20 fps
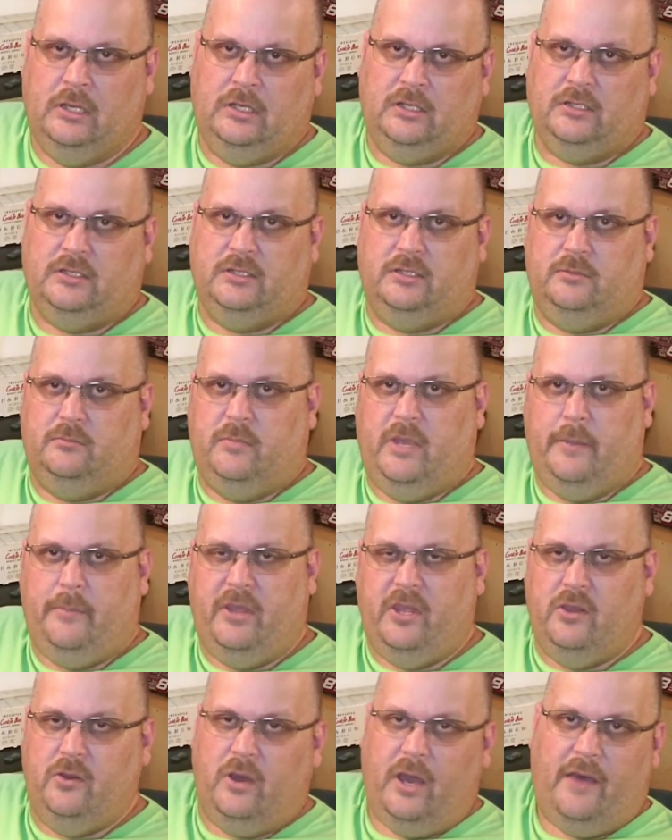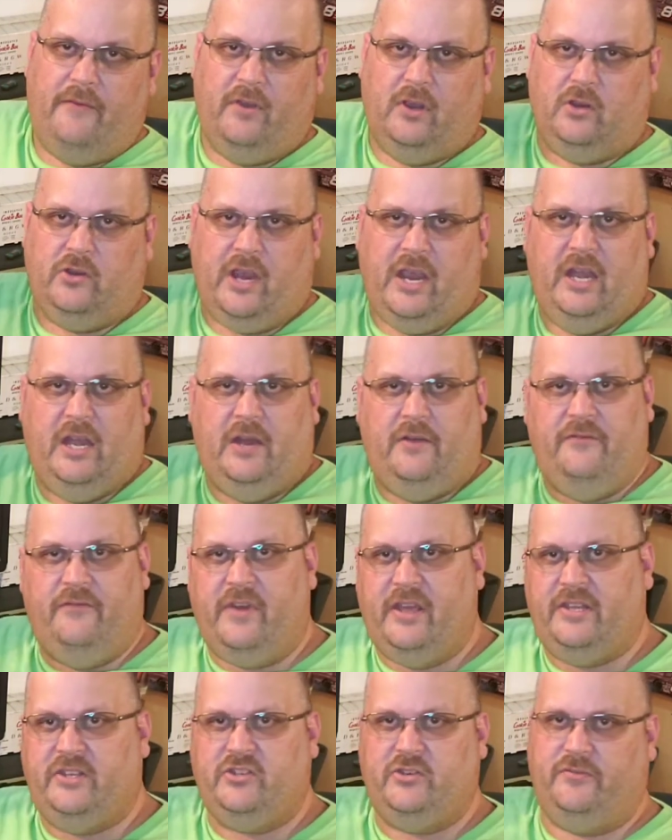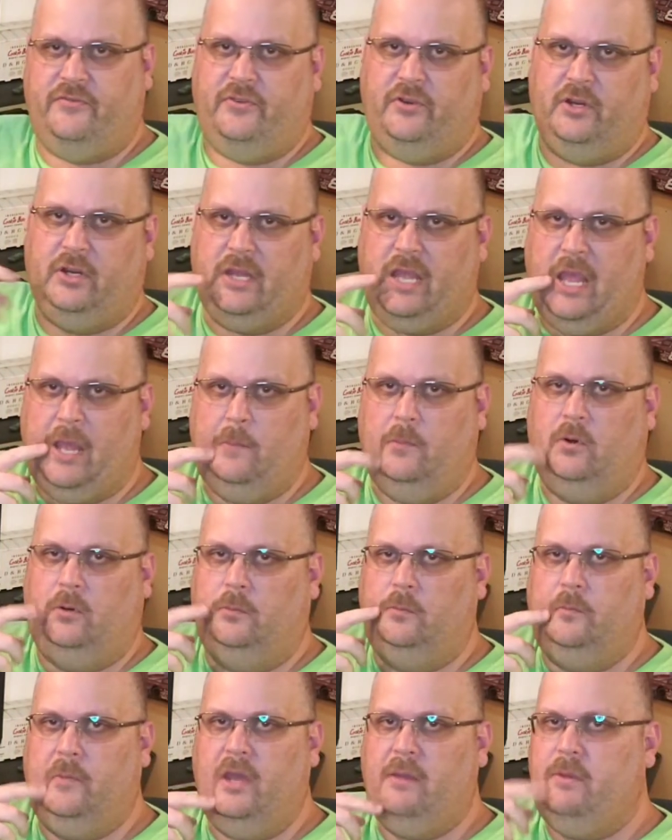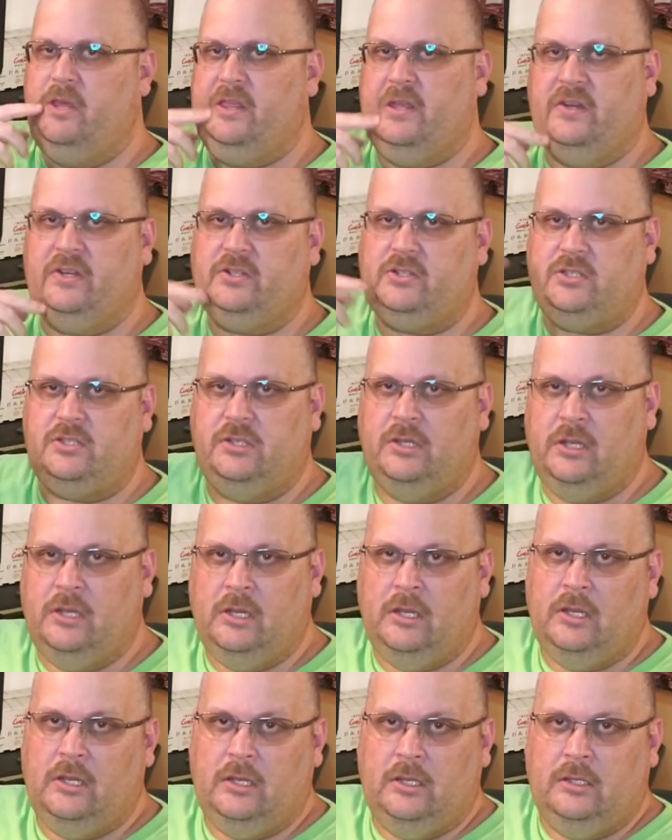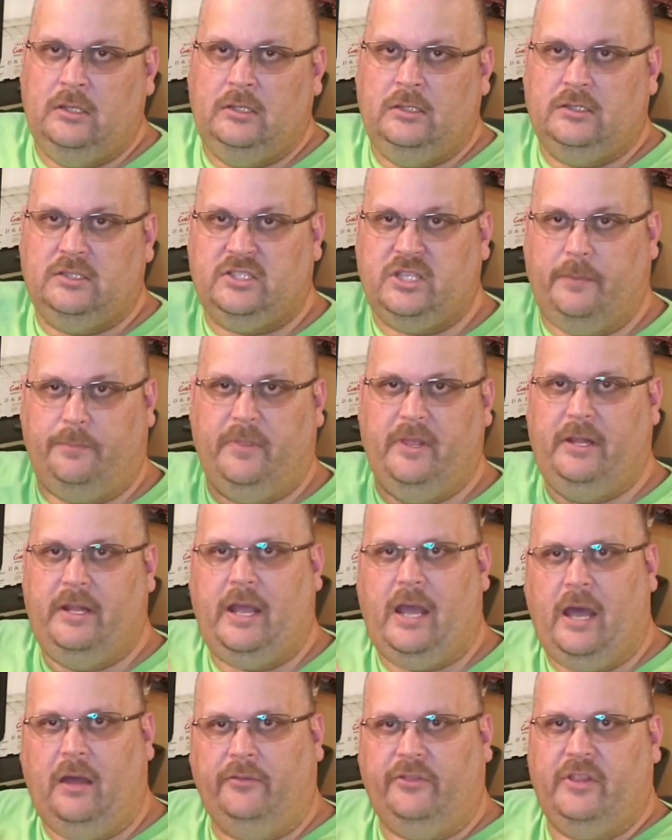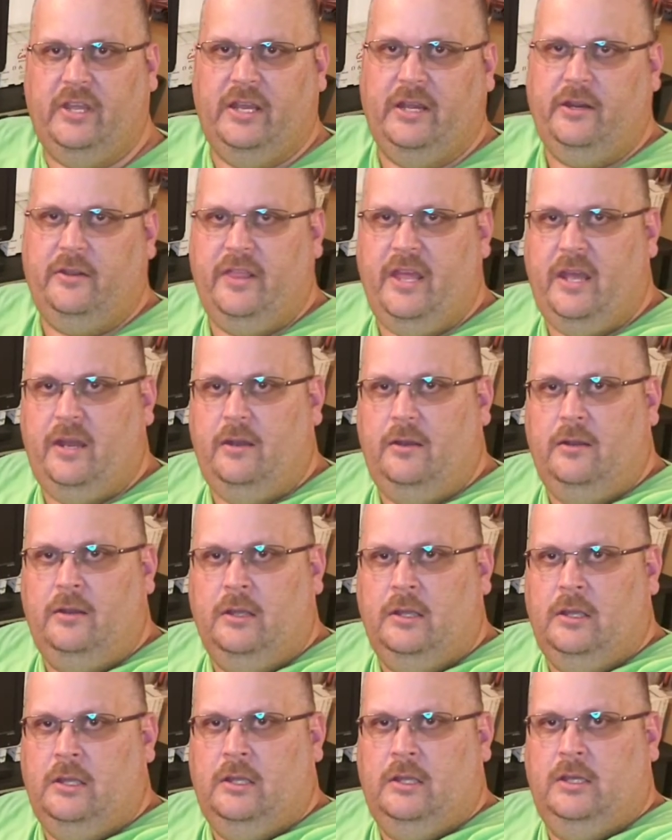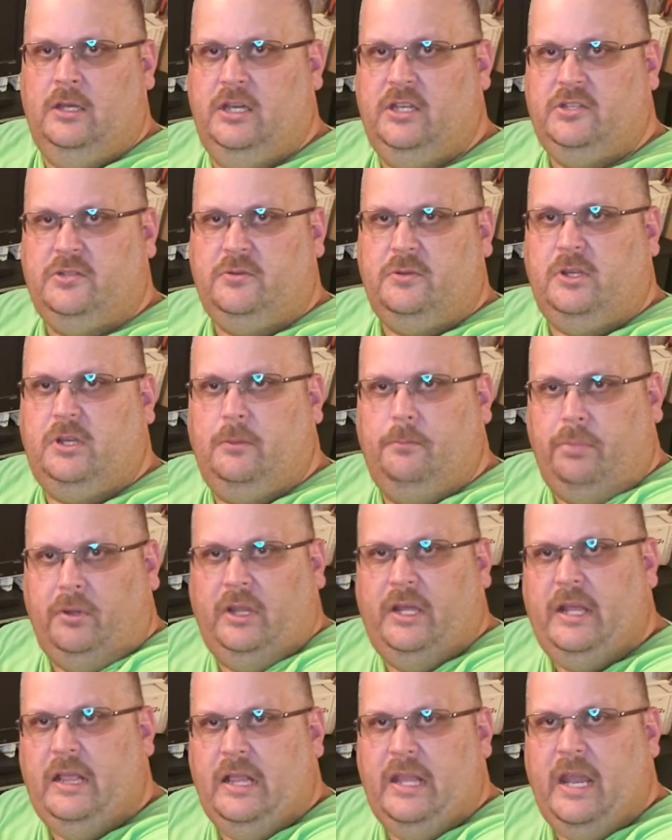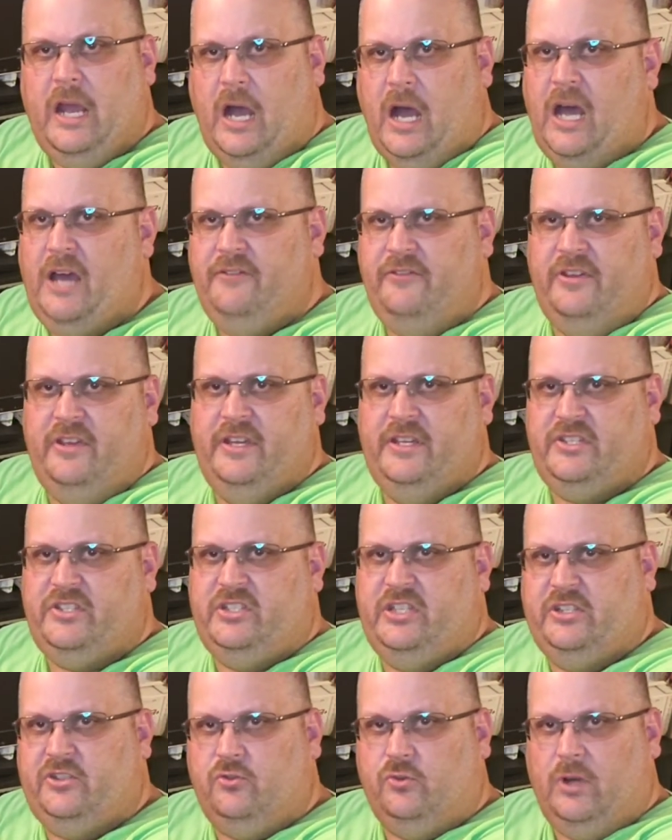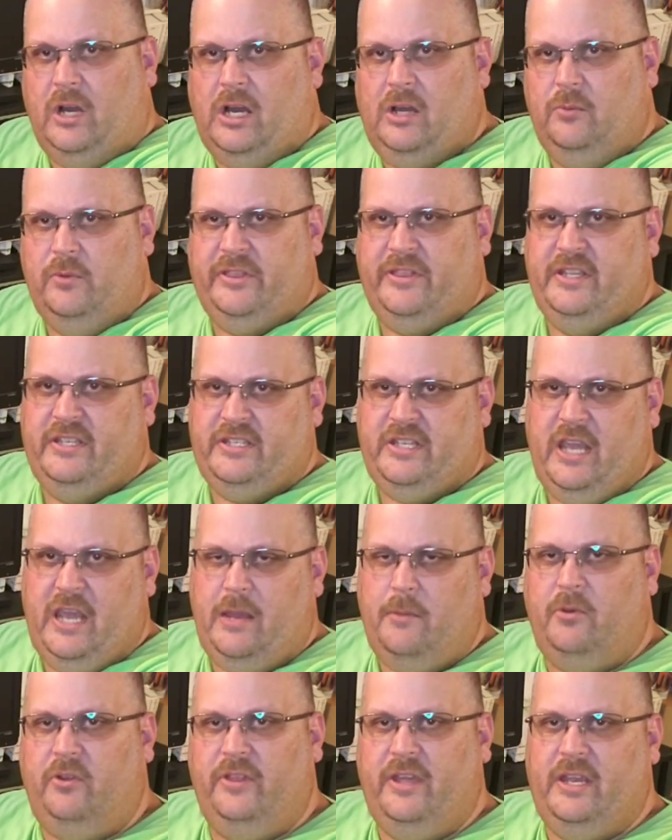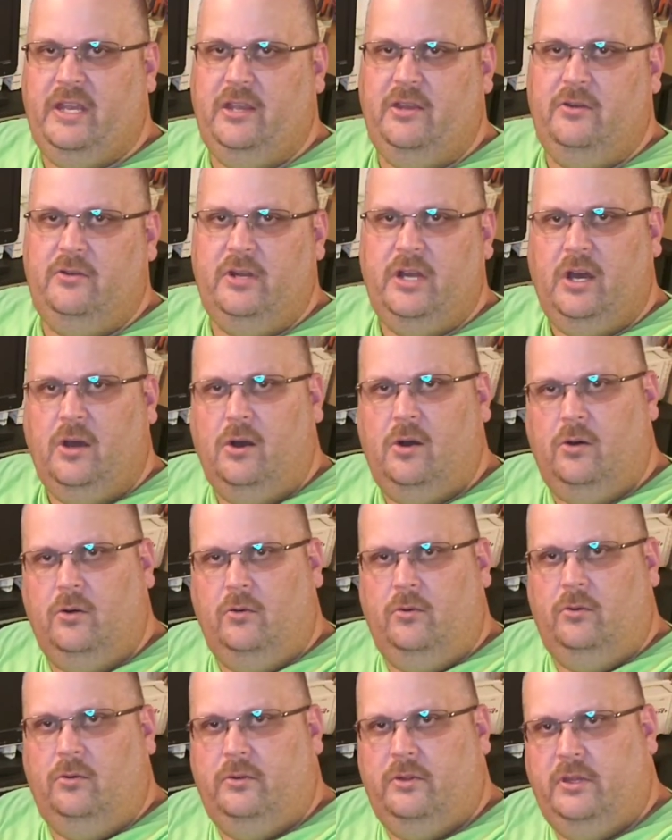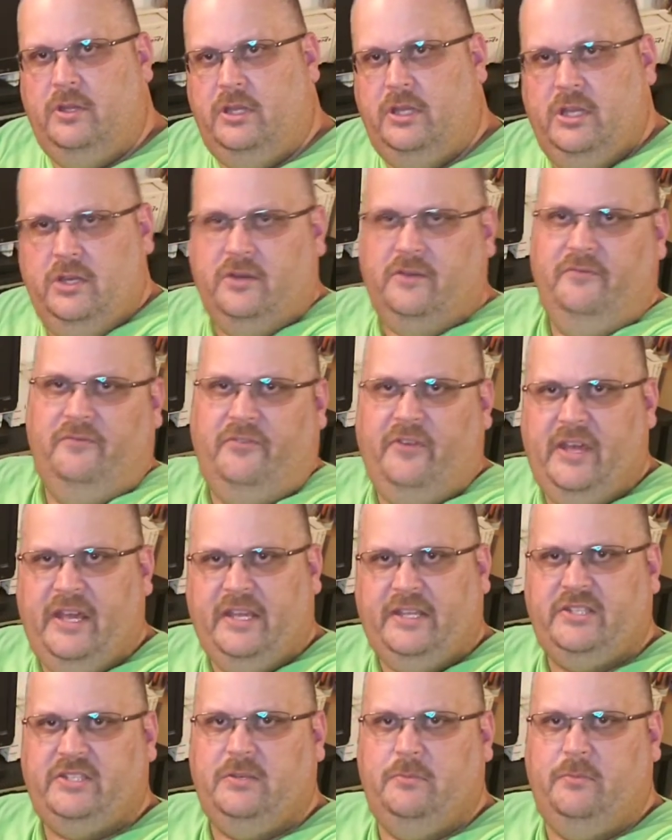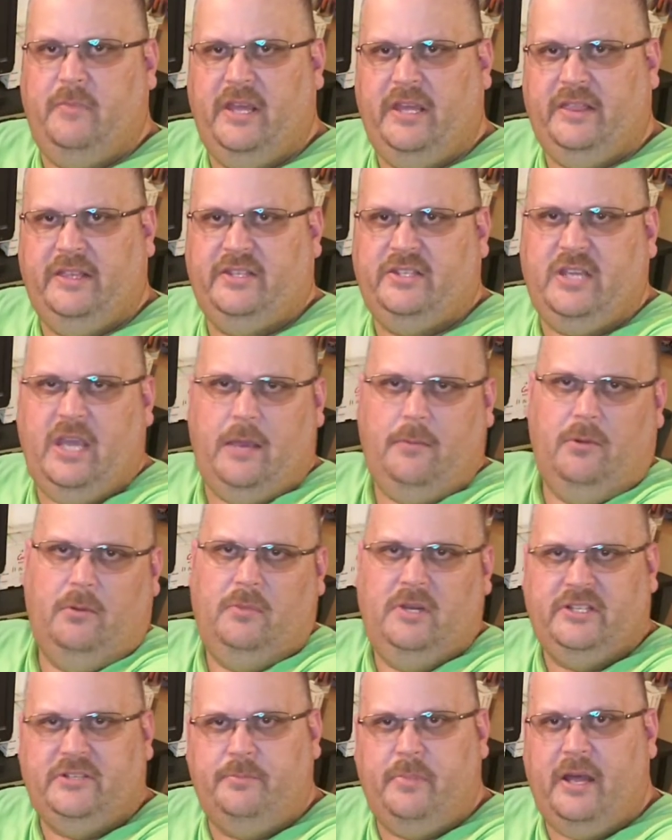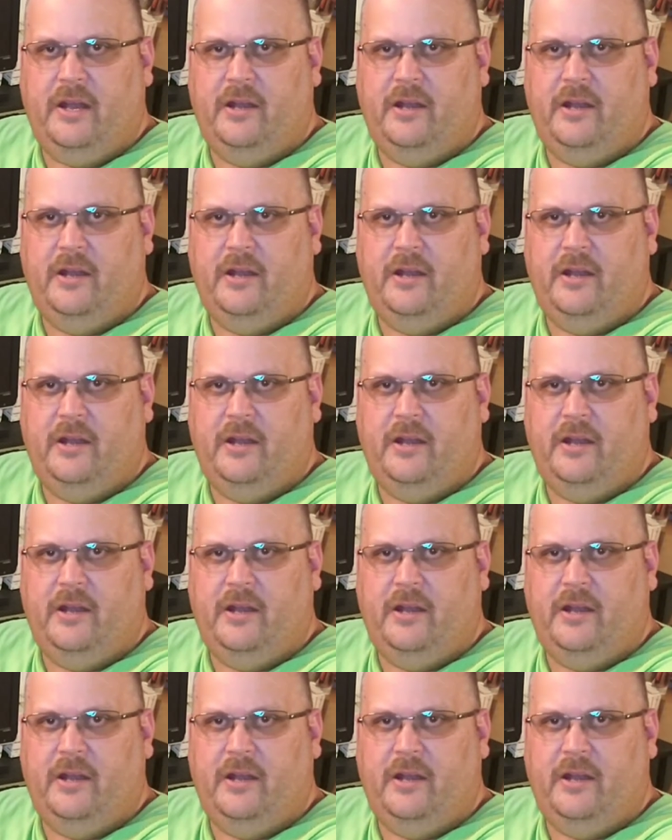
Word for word: Maybe you have a great invention for a cable. Maybe there's something out there that is completely obvious that's wrong with this cable that you know you can fix and make this cable much better.